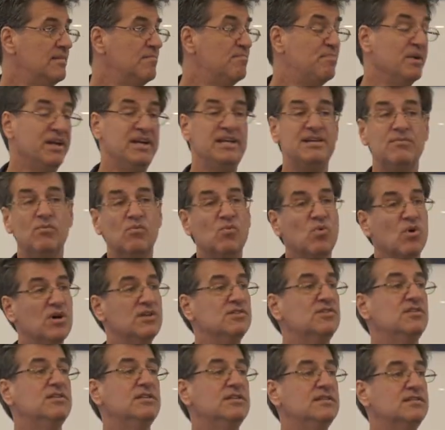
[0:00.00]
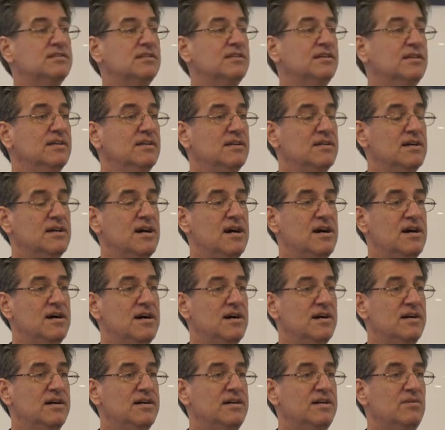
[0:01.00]
but it wasn't,
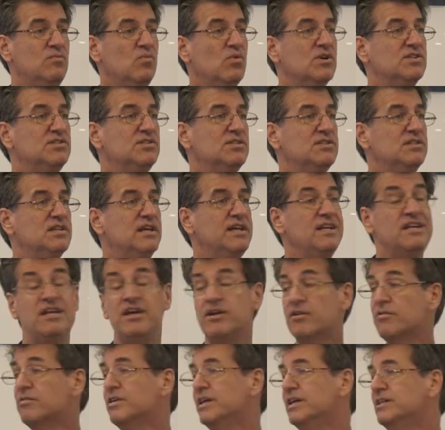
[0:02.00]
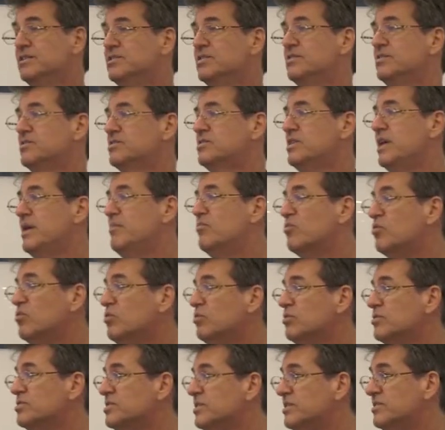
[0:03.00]
uh, it wasn't adhering to the same
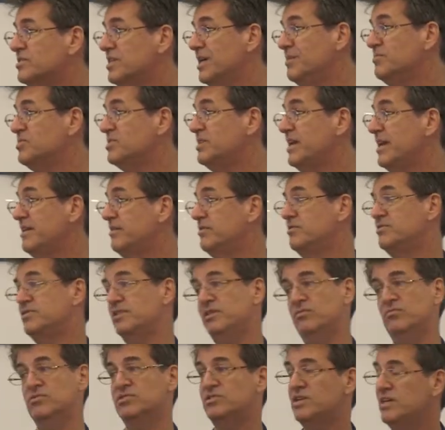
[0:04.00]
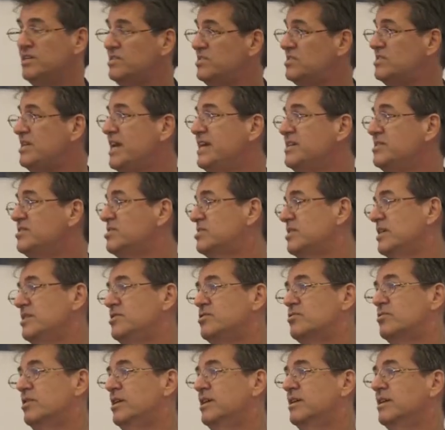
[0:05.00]
rules and the same standards. It was a
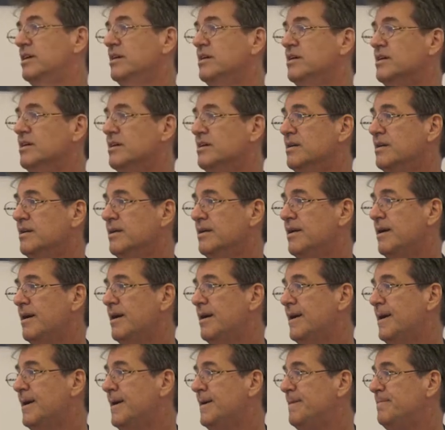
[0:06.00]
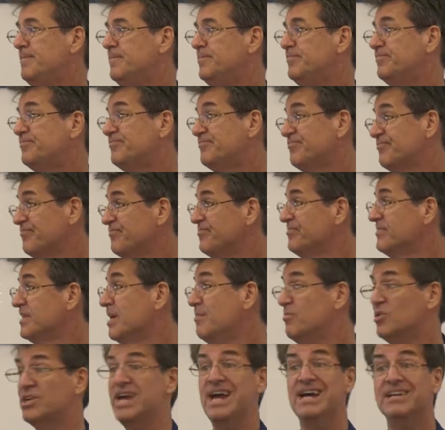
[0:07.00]
state-centric um,
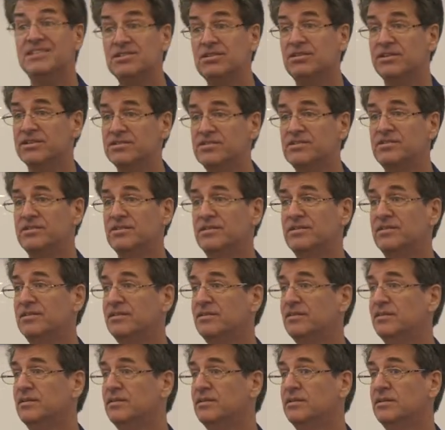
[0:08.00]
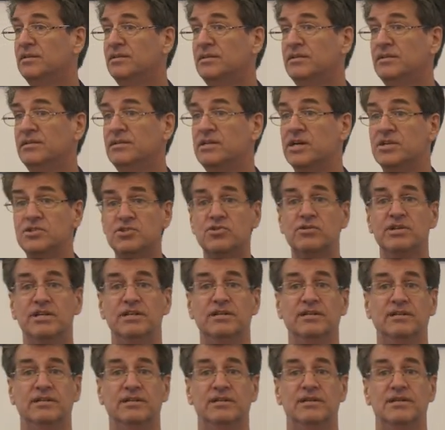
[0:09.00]
mercantilist country
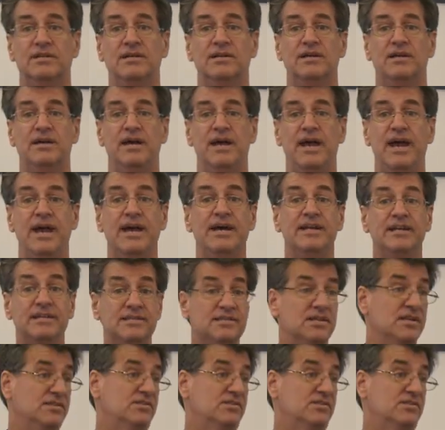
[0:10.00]
and it